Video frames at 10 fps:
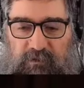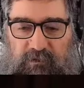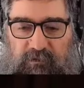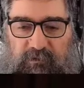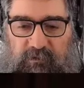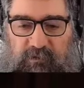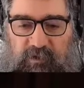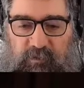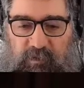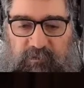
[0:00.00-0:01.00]
just to
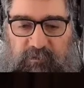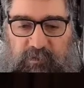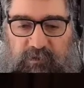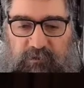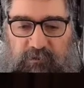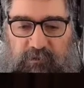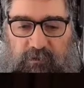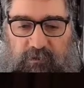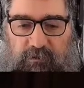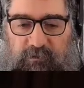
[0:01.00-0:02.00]
keep our speed
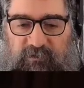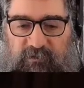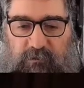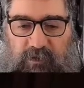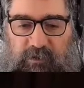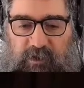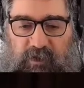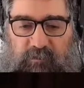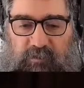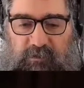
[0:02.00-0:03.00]
controlled. We're still going
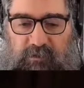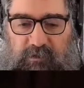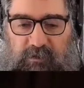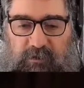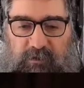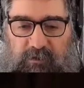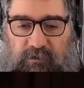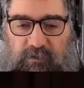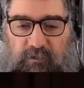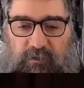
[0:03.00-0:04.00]
up.
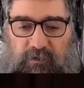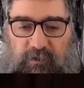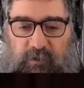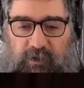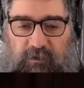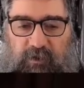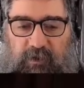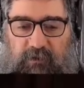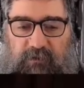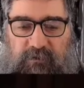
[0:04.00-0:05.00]
Come on, I want to go
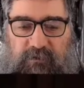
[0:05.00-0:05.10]
down.